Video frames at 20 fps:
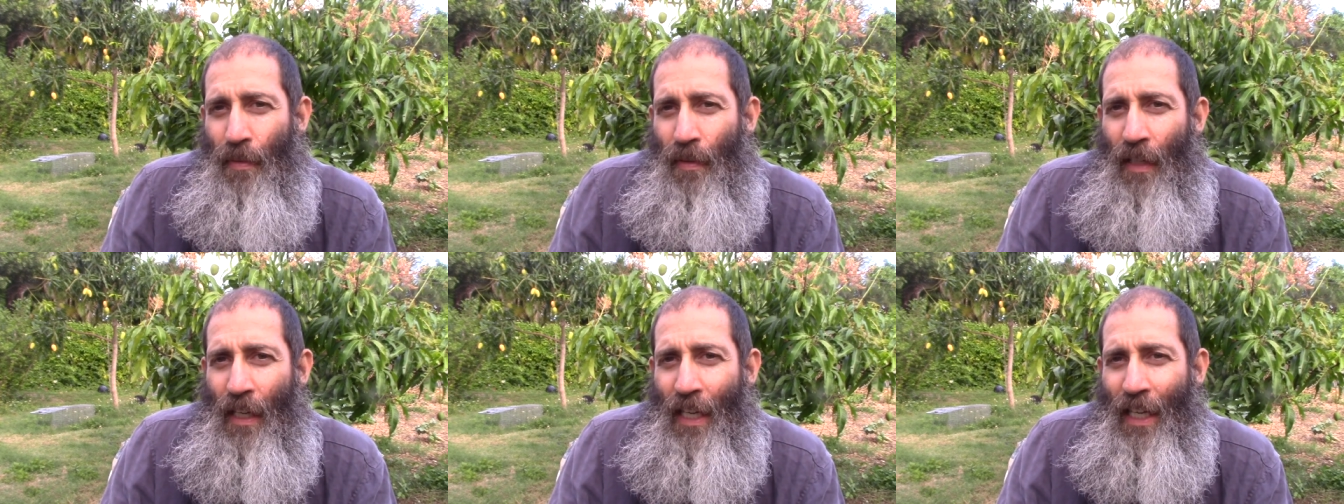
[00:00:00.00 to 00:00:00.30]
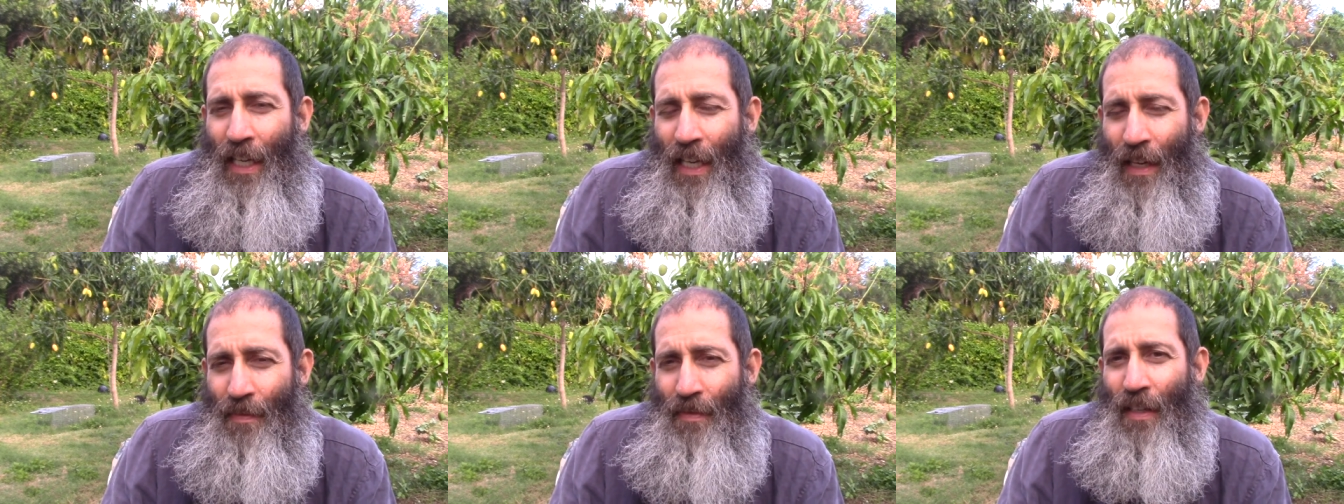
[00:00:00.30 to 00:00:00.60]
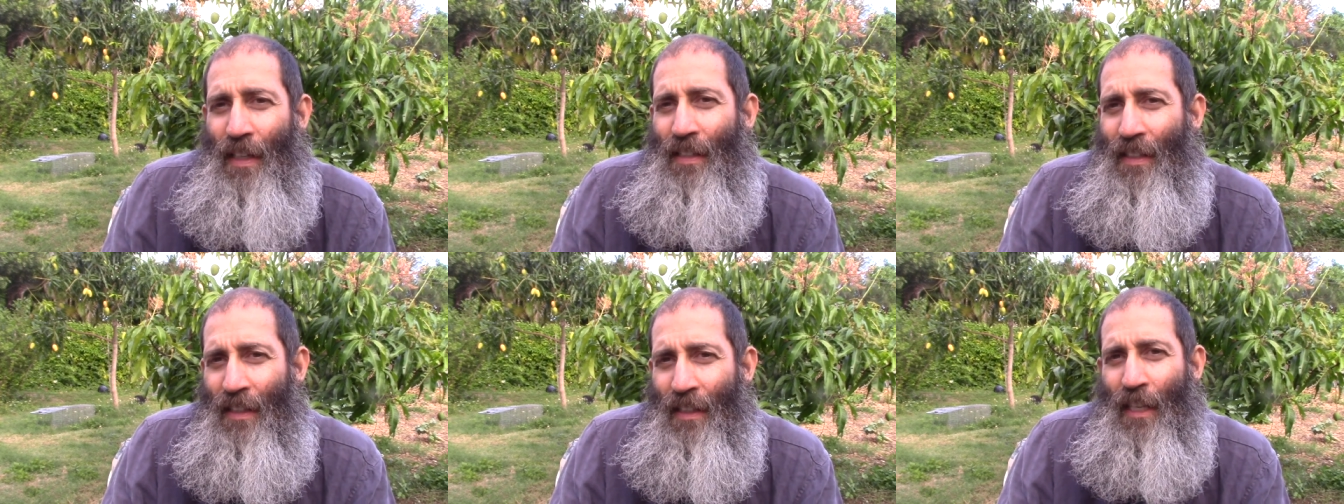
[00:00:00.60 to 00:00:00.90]
He gives
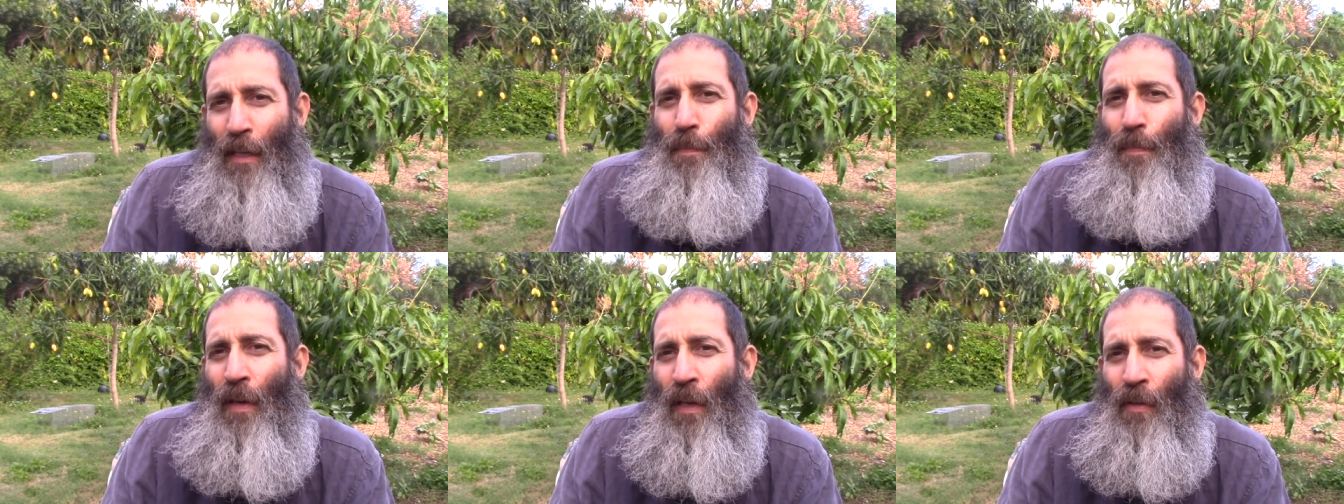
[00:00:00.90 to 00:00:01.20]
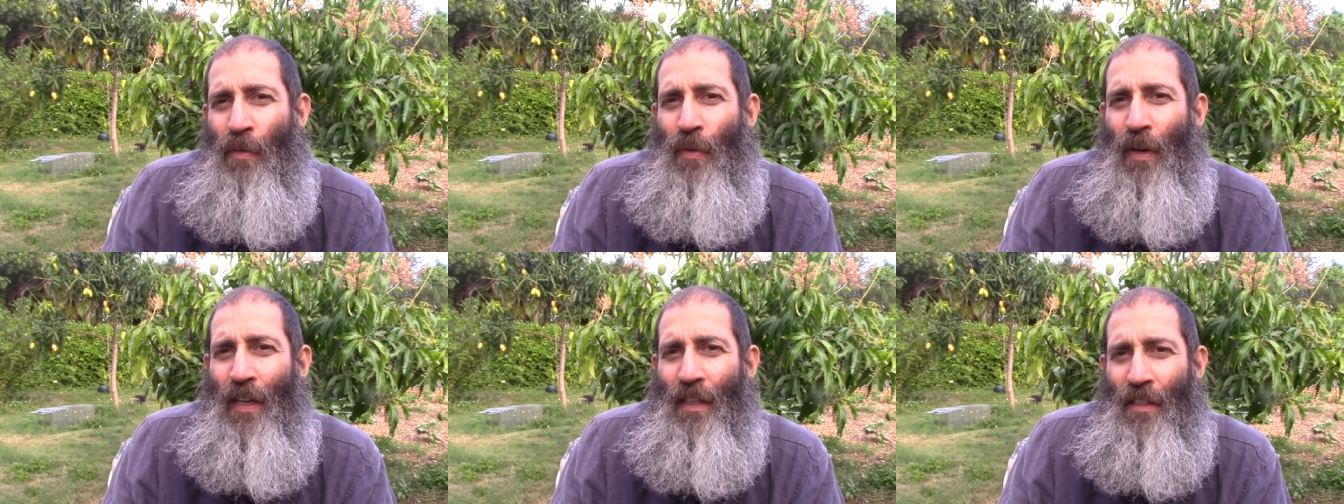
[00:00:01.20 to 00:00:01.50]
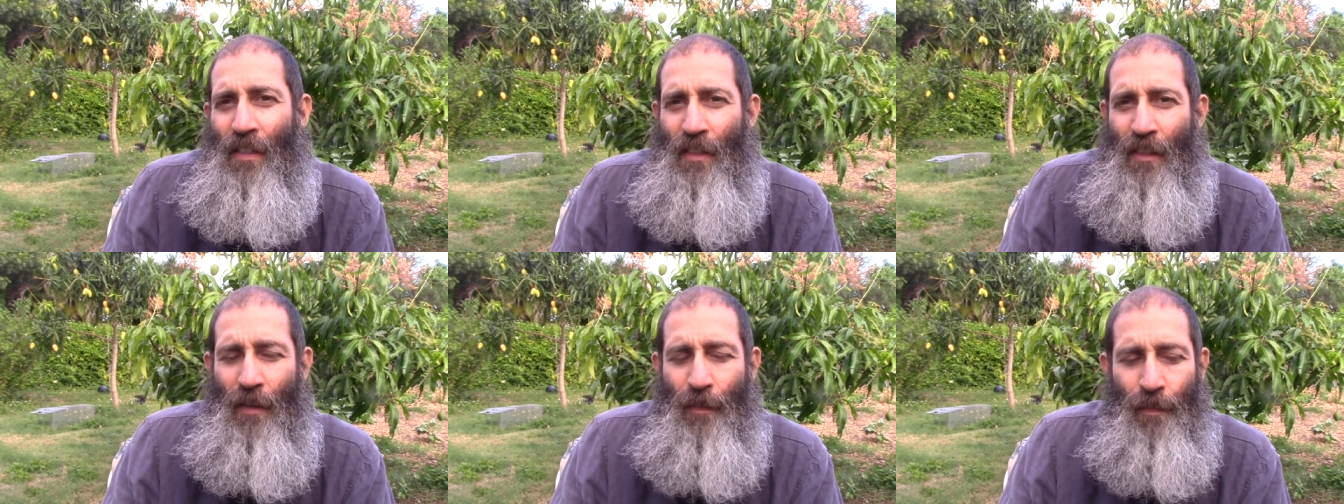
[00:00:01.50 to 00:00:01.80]
us sleep and
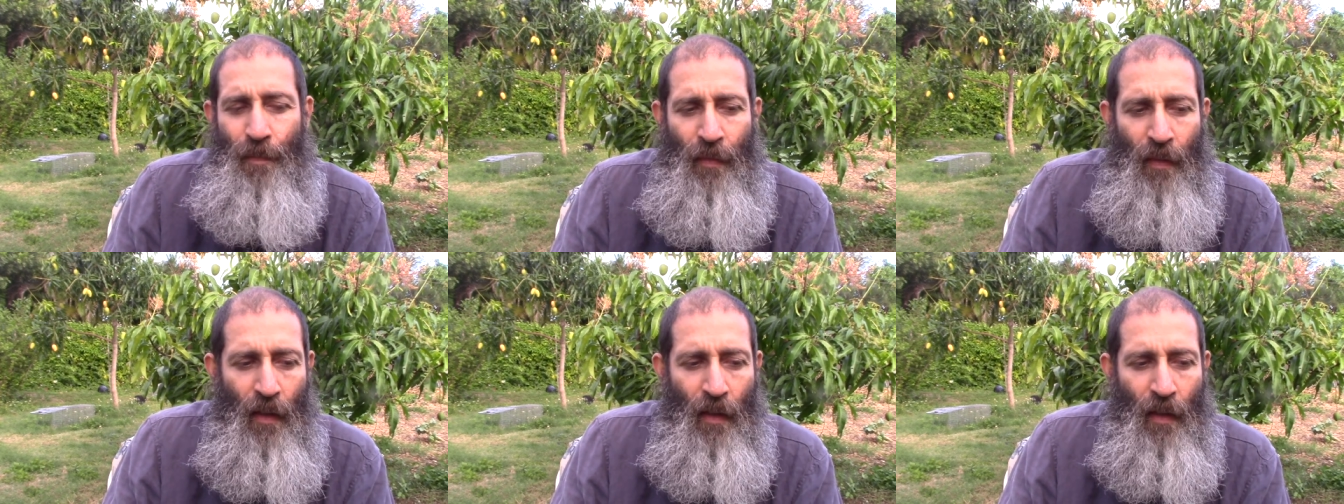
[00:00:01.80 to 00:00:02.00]
rest.